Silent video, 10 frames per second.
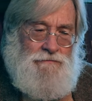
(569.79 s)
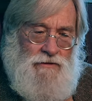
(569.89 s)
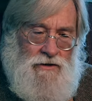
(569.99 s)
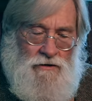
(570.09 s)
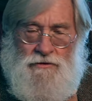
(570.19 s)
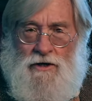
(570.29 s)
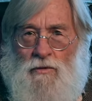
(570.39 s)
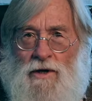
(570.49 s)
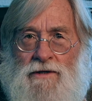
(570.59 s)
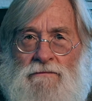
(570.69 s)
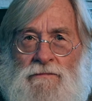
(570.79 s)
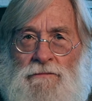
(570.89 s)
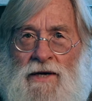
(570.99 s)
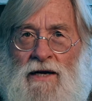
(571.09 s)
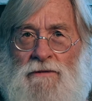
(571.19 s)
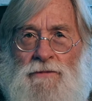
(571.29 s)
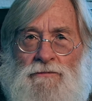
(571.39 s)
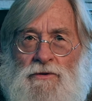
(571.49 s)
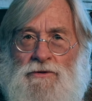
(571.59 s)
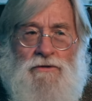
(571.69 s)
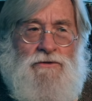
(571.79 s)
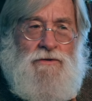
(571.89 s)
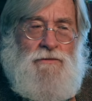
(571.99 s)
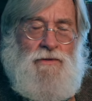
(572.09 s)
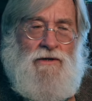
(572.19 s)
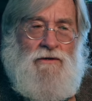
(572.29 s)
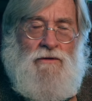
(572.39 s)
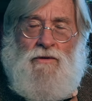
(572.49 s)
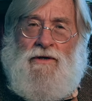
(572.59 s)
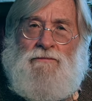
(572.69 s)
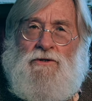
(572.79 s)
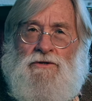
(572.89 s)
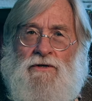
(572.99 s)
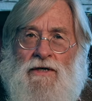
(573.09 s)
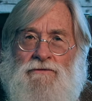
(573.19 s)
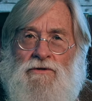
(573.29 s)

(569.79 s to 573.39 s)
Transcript: You don't know what palette people use depending on what image you have.